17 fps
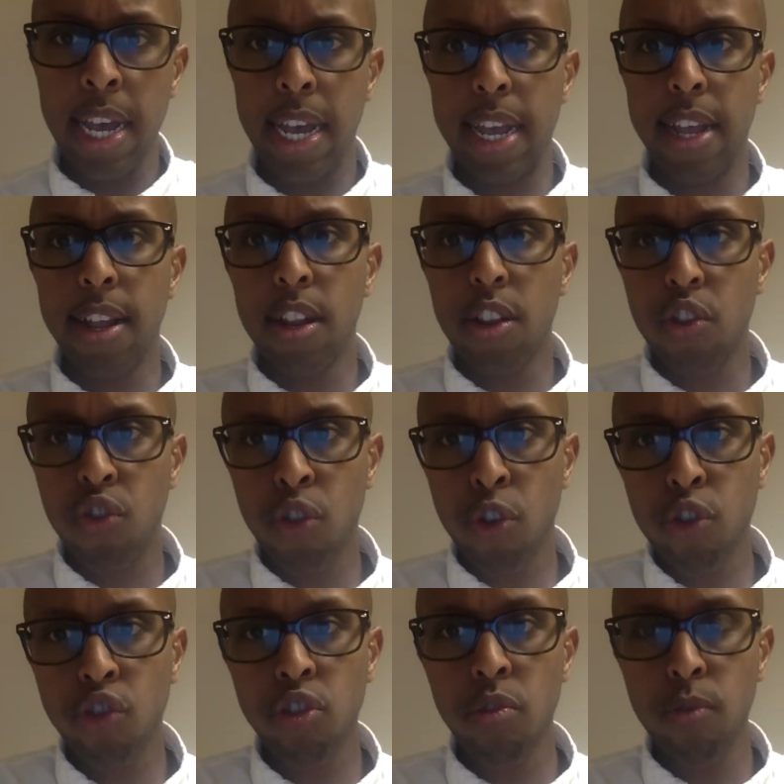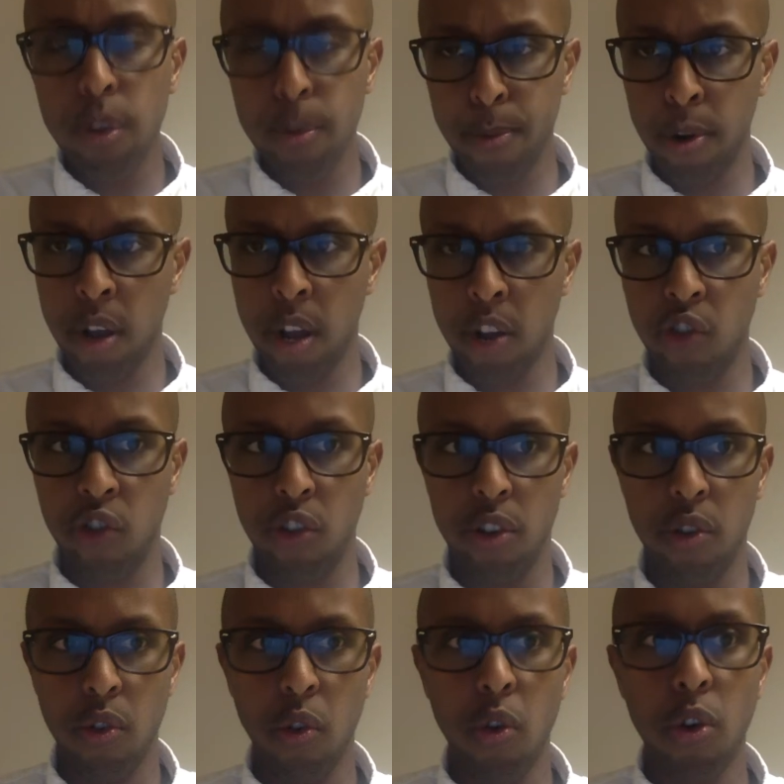in social
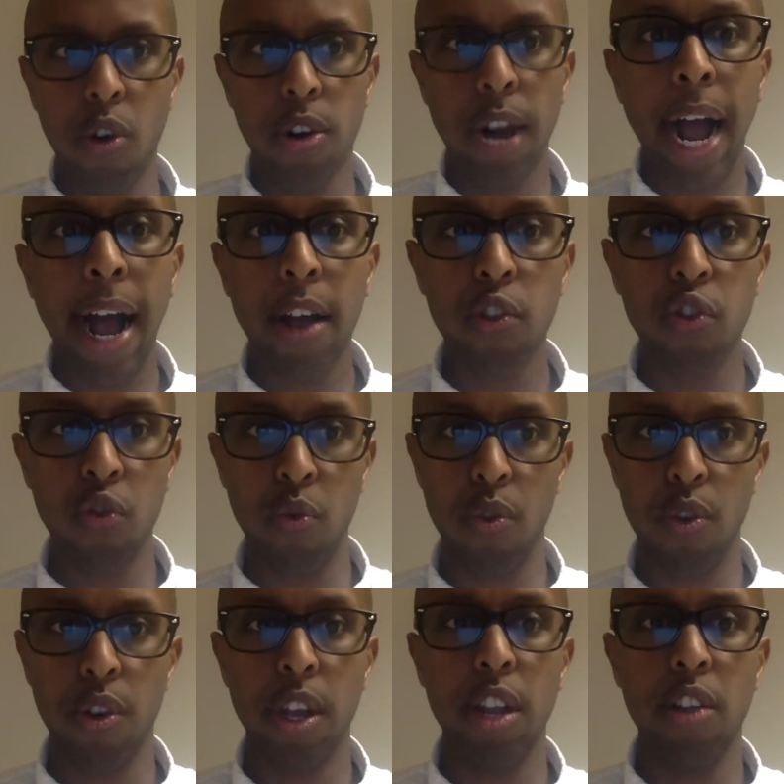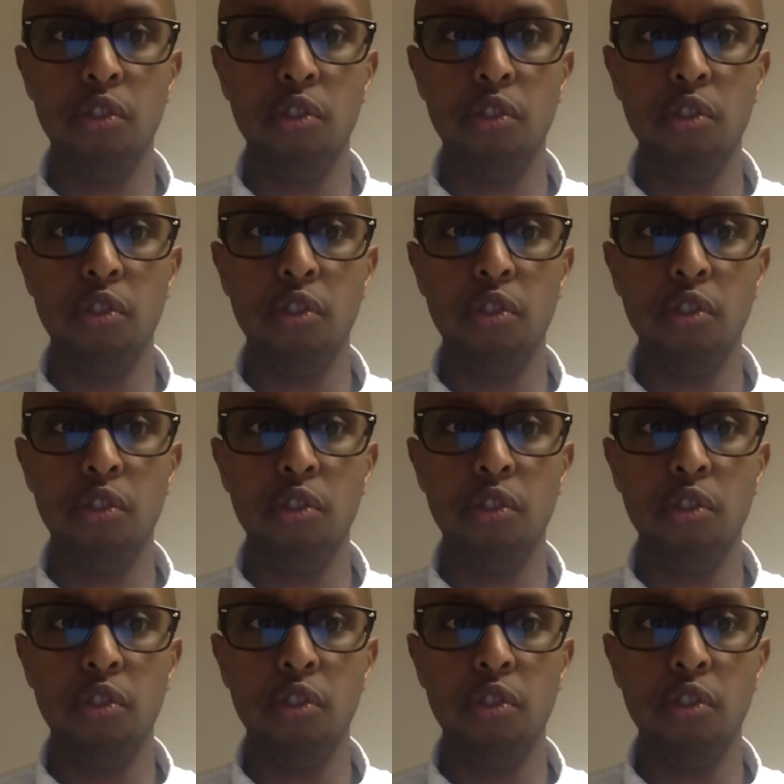reproduction or housework